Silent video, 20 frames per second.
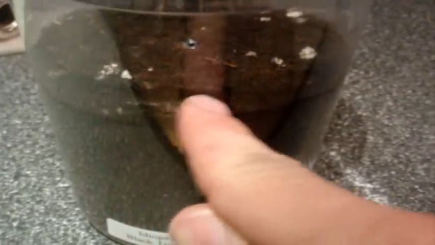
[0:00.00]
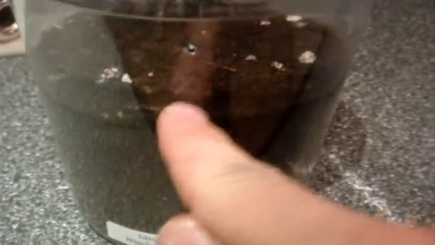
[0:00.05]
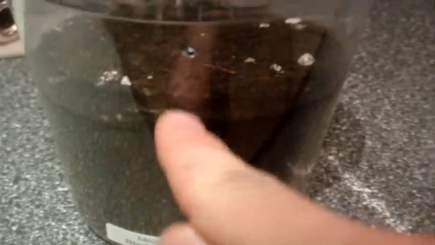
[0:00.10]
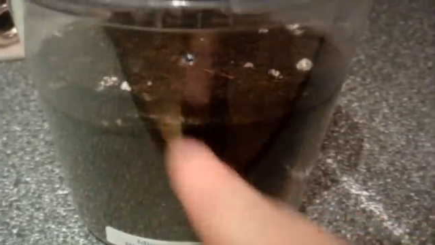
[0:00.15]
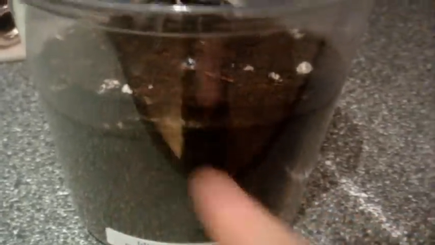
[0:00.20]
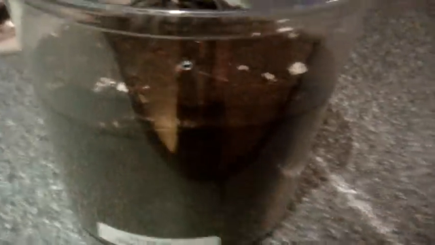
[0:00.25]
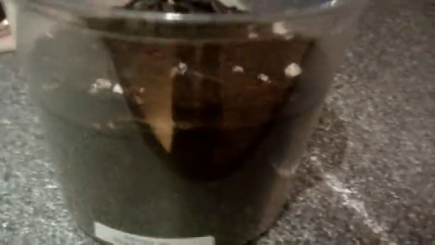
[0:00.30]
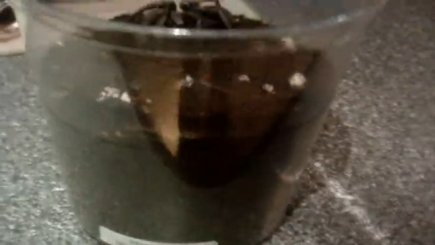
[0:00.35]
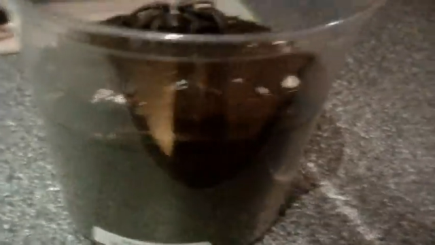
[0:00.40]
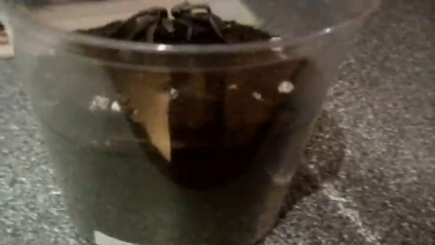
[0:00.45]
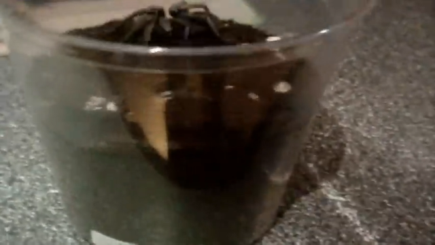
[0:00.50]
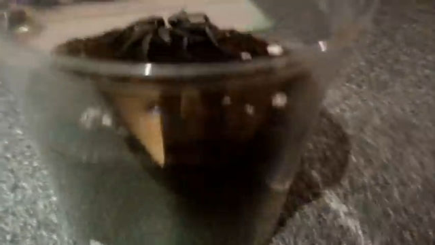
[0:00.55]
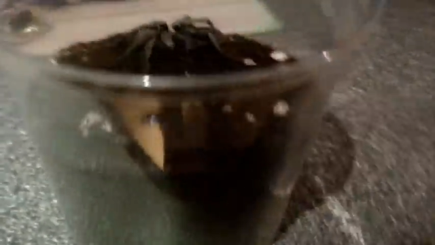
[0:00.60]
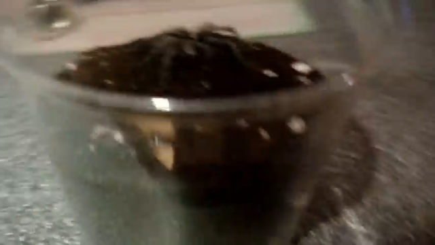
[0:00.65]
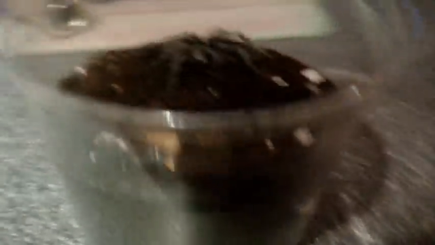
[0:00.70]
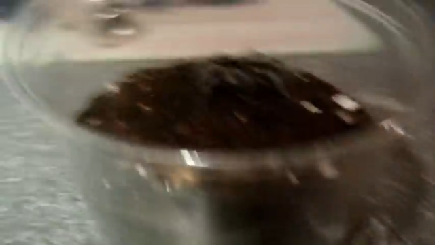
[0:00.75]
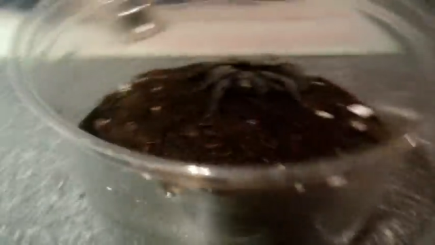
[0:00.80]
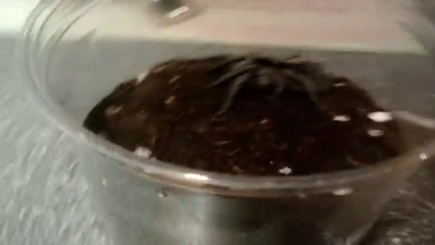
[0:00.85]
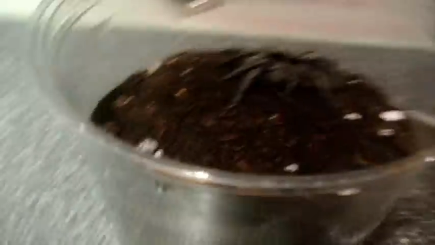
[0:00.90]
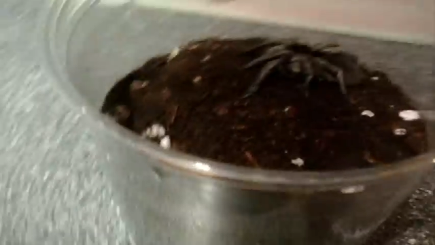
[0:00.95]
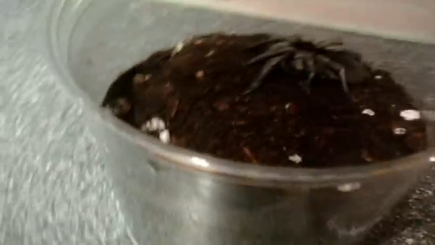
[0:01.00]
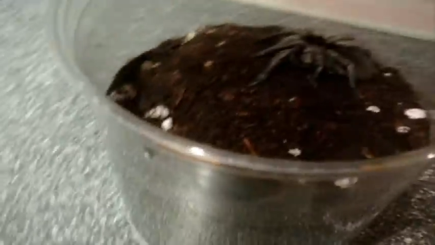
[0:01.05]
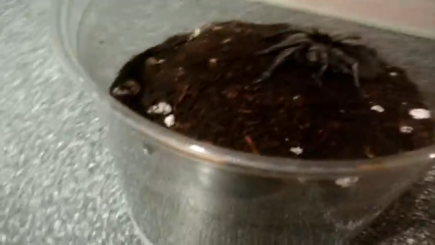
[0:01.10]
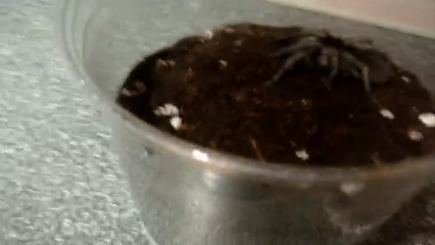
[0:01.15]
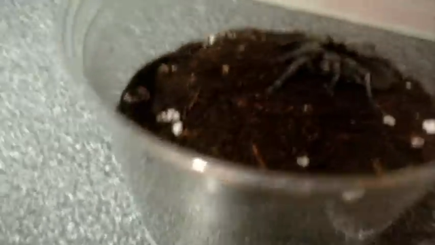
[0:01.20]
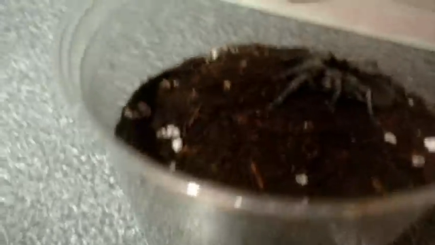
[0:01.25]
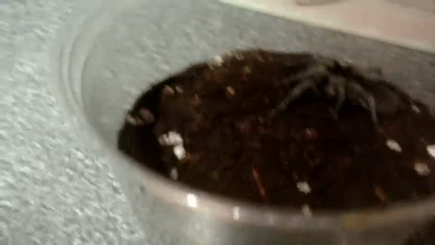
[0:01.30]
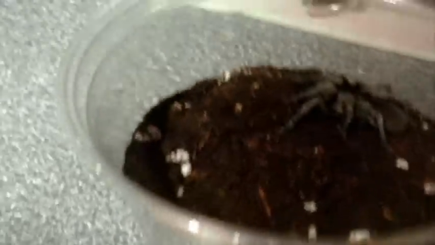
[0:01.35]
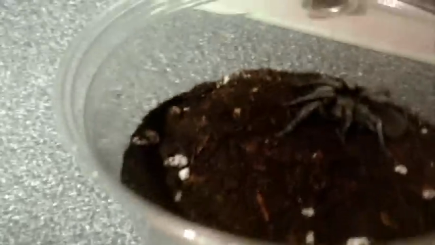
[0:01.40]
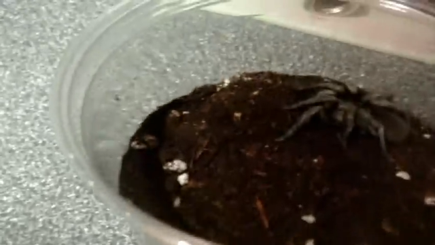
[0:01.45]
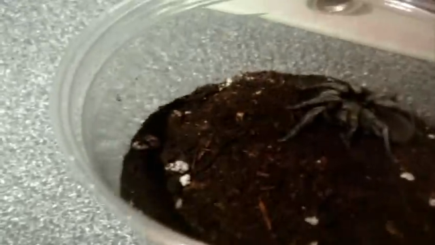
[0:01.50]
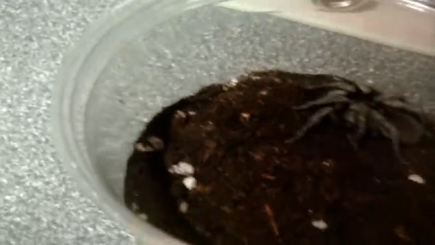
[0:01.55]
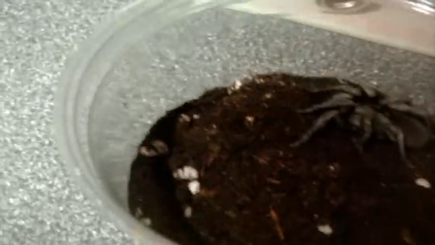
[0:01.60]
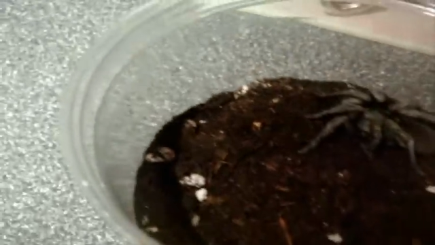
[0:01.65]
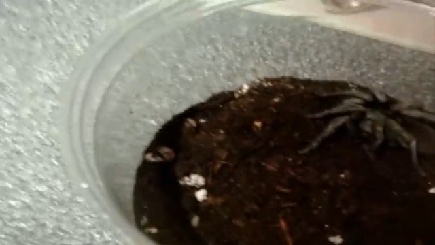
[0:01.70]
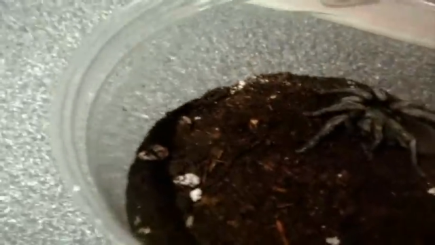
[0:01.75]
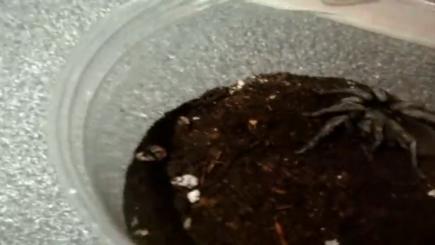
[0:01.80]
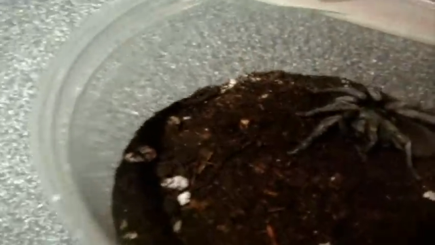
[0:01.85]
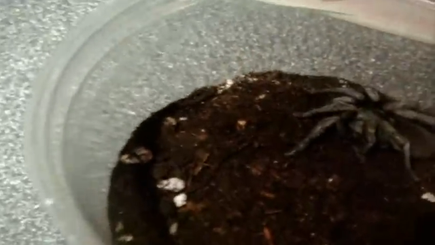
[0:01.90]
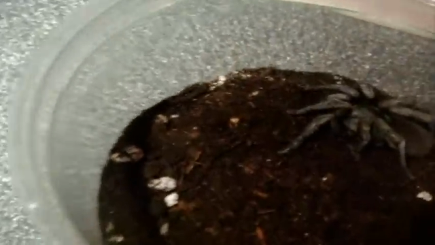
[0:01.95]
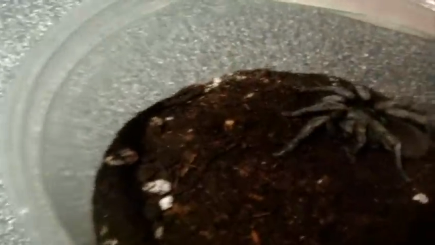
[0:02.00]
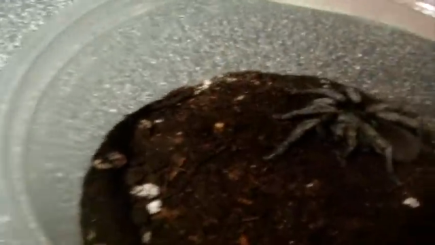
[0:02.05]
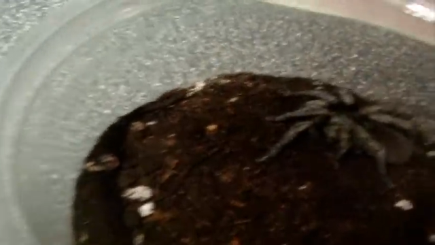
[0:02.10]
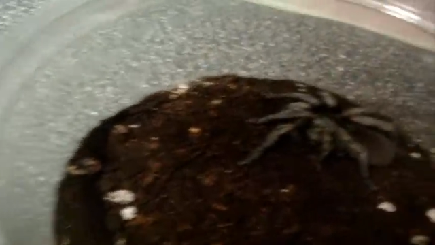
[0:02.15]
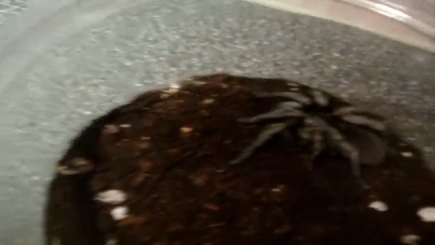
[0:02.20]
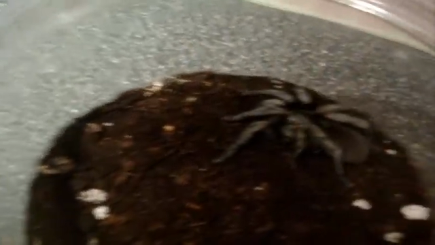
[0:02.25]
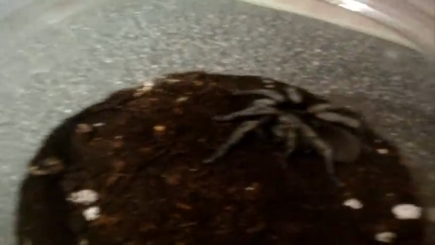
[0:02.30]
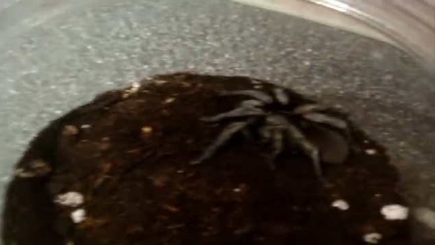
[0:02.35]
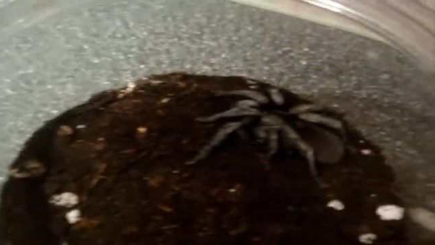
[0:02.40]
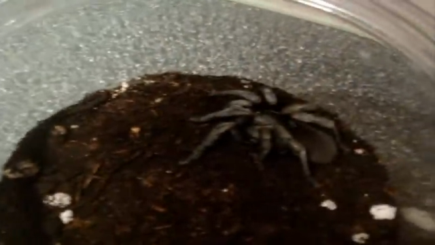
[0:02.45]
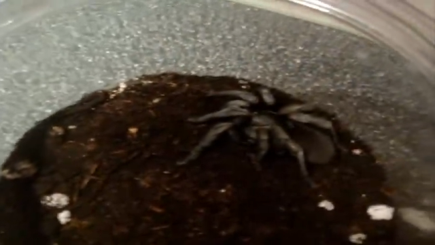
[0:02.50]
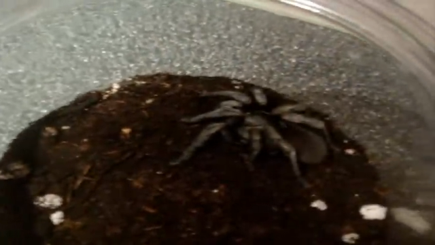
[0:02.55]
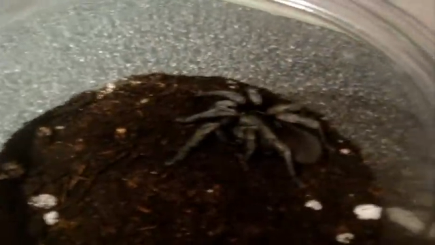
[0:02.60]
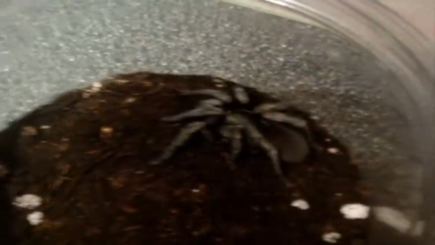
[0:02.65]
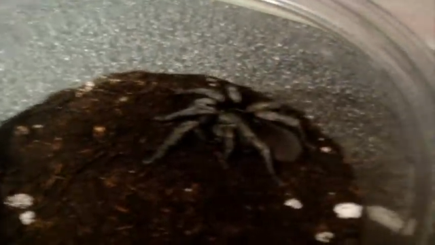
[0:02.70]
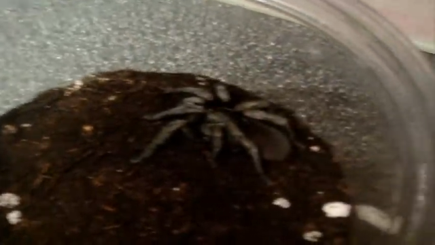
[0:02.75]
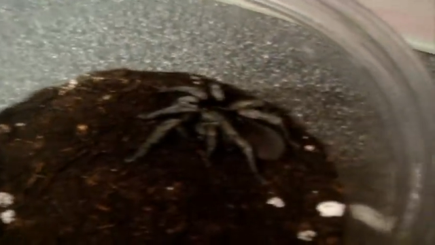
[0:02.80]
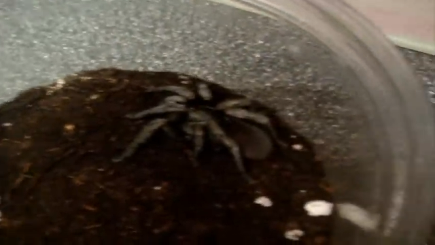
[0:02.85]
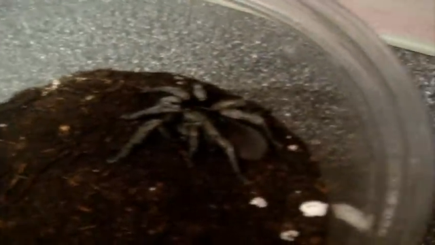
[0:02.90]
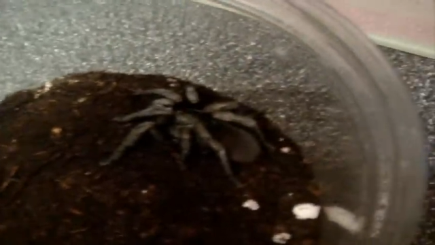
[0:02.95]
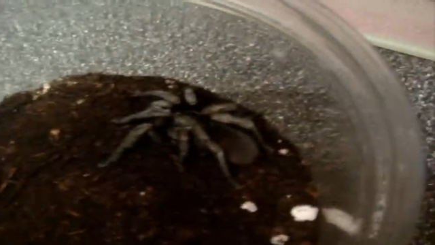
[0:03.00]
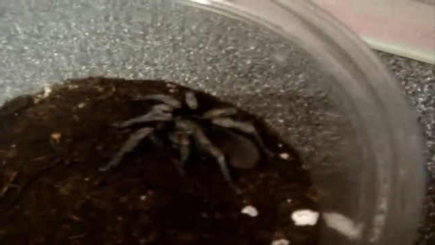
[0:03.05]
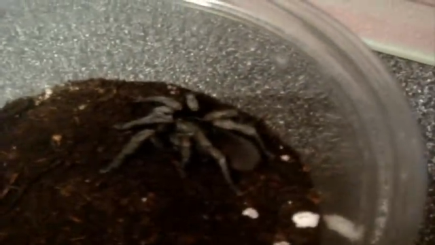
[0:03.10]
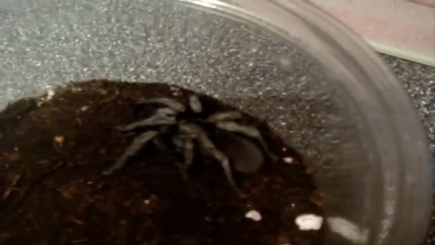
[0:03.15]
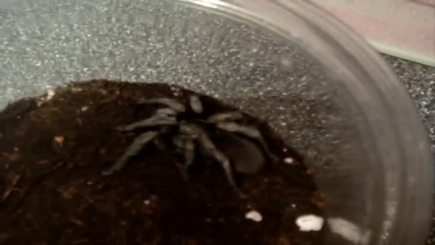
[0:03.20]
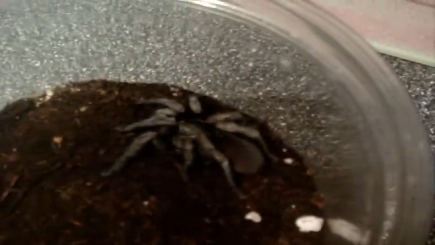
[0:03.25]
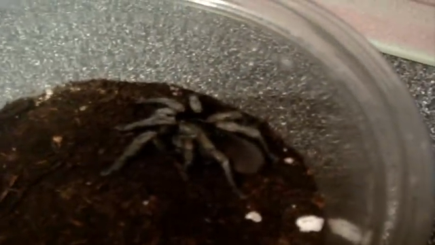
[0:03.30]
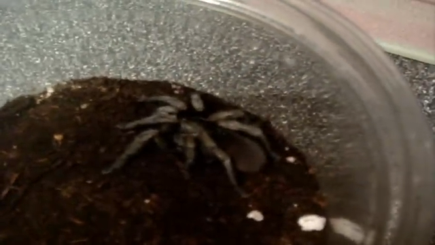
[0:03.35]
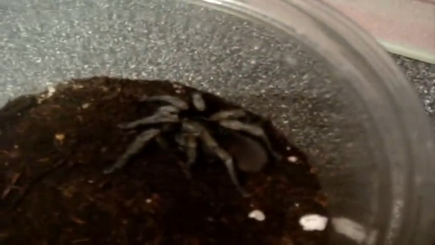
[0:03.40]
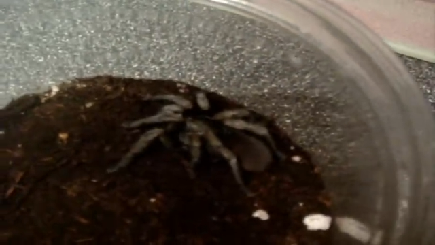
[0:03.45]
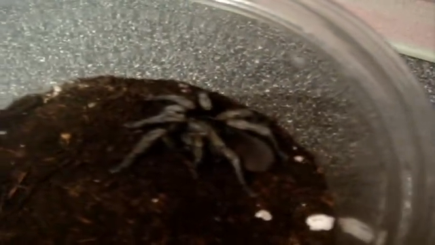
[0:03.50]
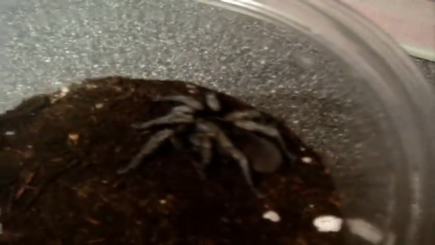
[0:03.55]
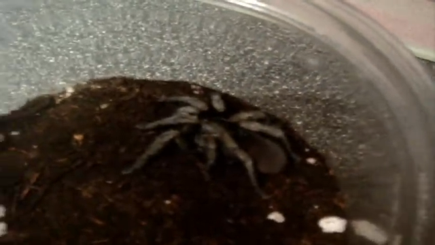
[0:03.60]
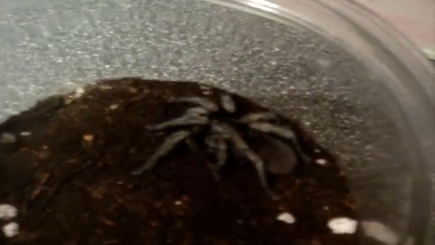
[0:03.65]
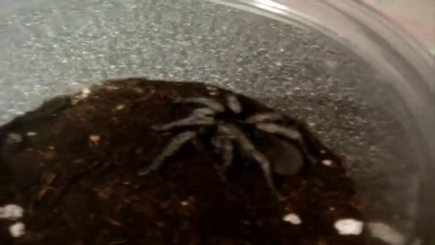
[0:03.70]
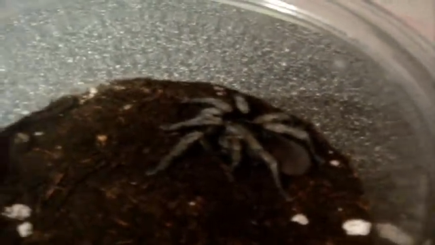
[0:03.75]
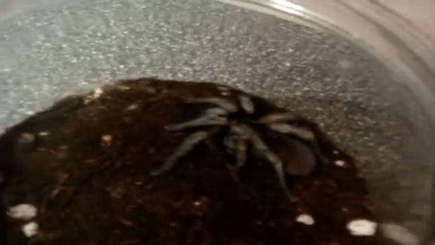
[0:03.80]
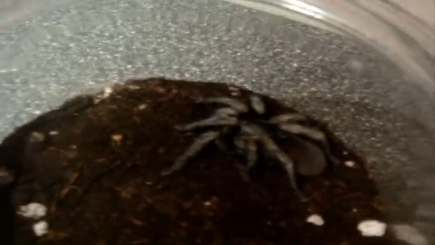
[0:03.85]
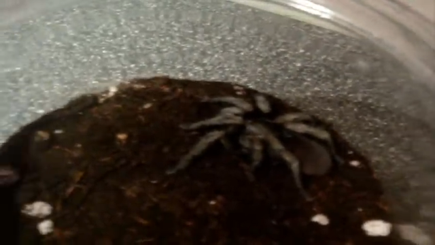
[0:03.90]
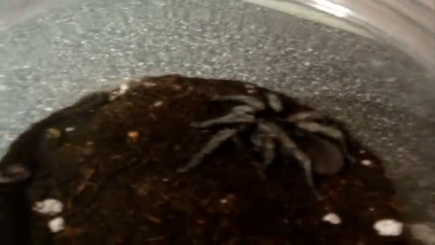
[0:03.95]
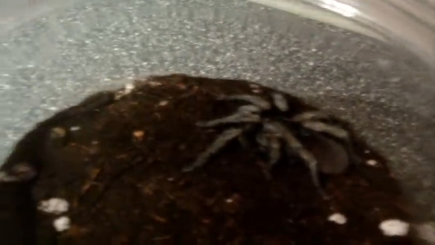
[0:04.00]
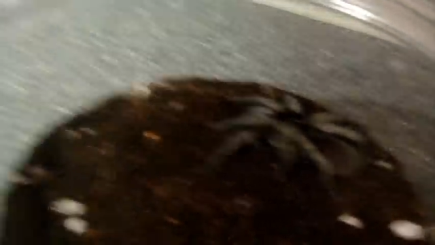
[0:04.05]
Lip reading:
No face is visible, so there are no lips to read.